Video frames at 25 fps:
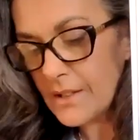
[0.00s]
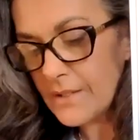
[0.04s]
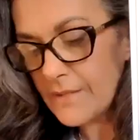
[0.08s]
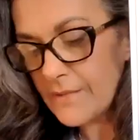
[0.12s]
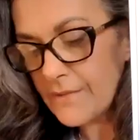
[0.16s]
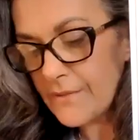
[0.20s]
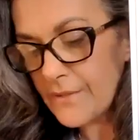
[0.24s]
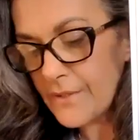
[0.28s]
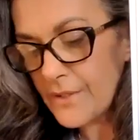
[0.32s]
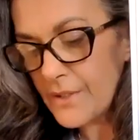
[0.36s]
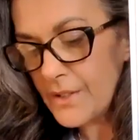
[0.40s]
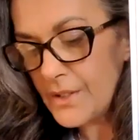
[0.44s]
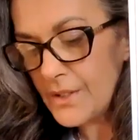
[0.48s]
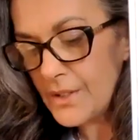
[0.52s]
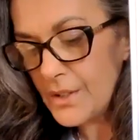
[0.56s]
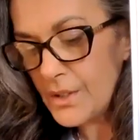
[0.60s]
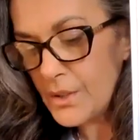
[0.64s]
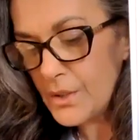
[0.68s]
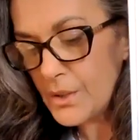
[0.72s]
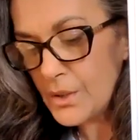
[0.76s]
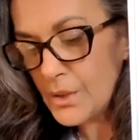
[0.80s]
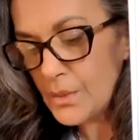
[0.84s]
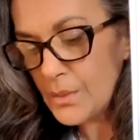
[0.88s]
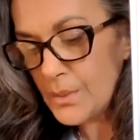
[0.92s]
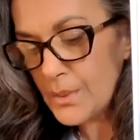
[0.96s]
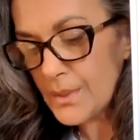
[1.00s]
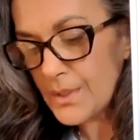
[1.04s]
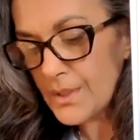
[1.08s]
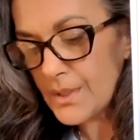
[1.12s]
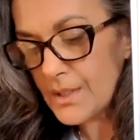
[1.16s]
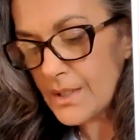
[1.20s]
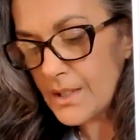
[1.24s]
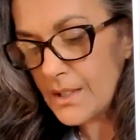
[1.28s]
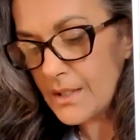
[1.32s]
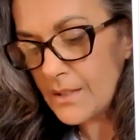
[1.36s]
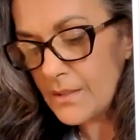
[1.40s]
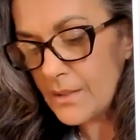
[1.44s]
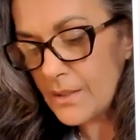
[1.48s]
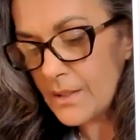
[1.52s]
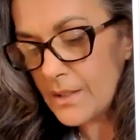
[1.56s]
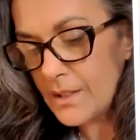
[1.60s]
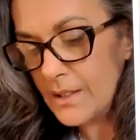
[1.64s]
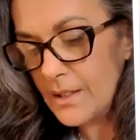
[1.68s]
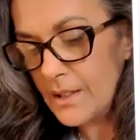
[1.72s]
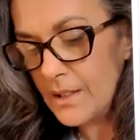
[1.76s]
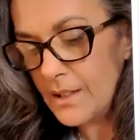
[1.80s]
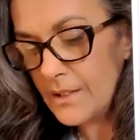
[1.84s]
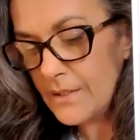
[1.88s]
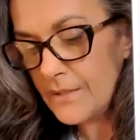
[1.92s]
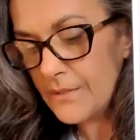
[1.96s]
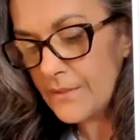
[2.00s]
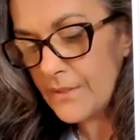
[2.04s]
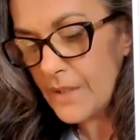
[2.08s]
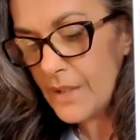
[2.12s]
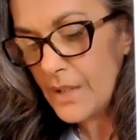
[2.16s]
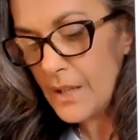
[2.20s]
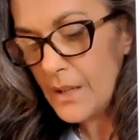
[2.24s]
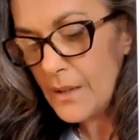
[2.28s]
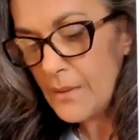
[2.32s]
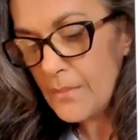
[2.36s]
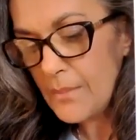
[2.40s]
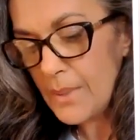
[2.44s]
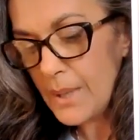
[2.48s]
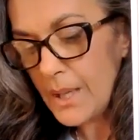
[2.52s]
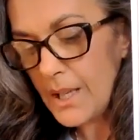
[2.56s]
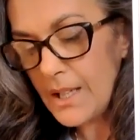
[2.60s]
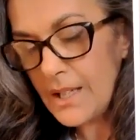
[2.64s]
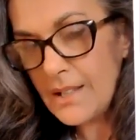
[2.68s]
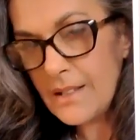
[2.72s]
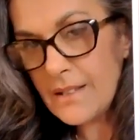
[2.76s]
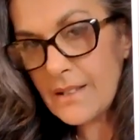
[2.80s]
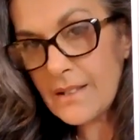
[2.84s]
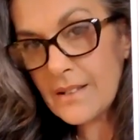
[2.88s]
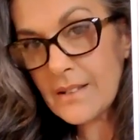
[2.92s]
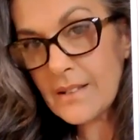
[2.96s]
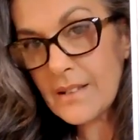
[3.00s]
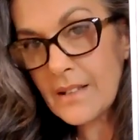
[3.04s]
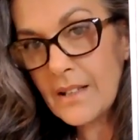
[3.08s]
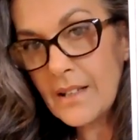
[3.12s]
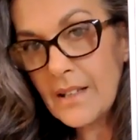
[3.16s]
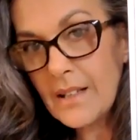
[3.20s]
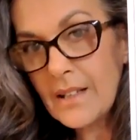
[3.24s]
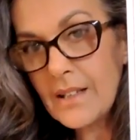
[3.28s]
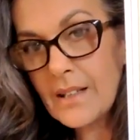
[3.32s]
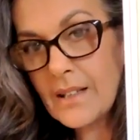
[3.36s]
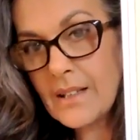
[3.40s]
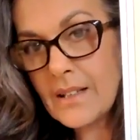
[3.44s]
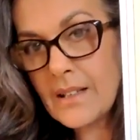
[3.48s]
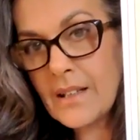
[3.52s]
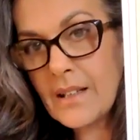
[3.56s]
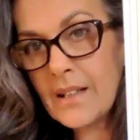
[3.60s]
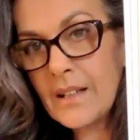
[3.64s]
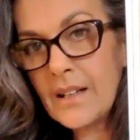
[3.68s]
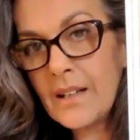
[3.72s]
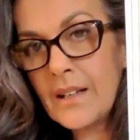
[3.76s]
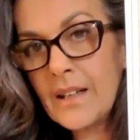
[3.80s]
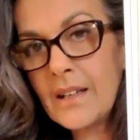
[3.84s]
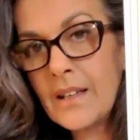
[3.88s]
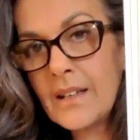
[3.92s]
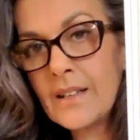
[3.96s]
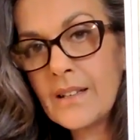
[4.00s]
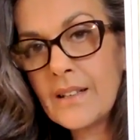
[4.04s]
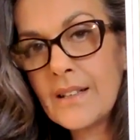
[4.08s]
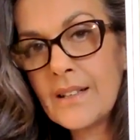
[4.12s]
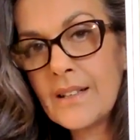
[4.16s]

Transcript: and frees you to proceed with love, peace, and higher